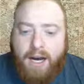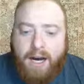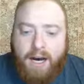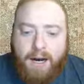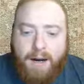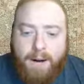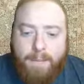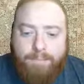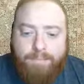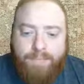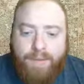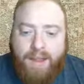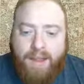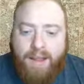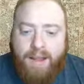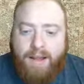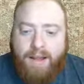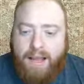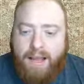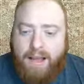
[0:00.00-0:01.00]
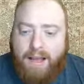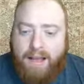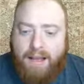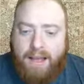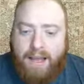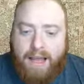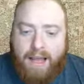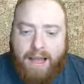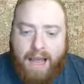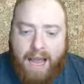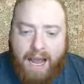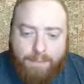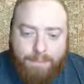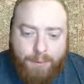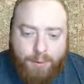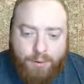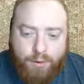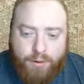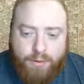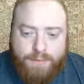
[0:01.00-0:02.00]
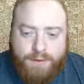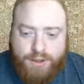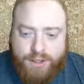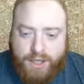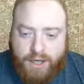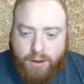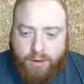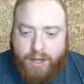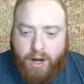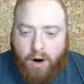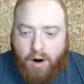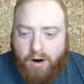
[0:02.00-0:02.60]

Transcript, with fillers: Um, haplogroups generally